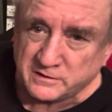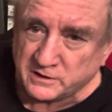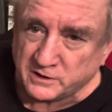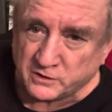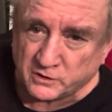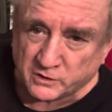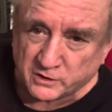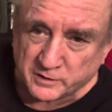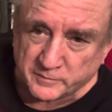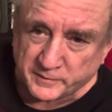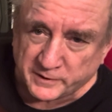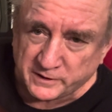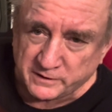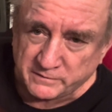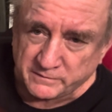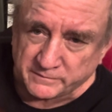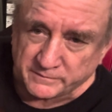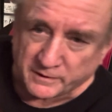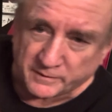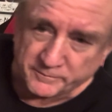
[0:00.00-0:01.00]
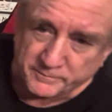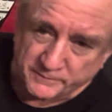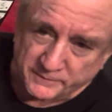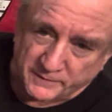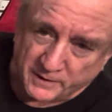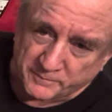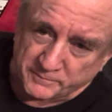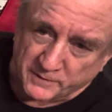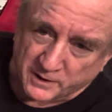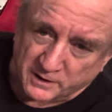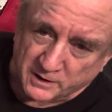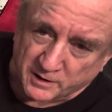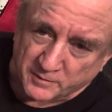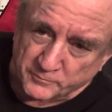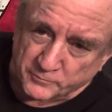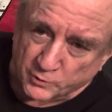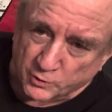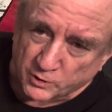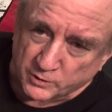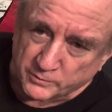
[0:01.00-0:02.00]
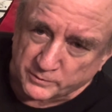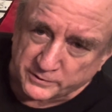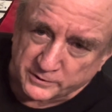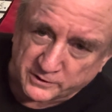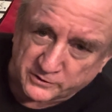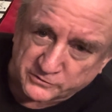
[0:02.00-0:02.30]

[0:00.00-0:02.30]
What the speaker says: You know what I mean? I'm not on board with it.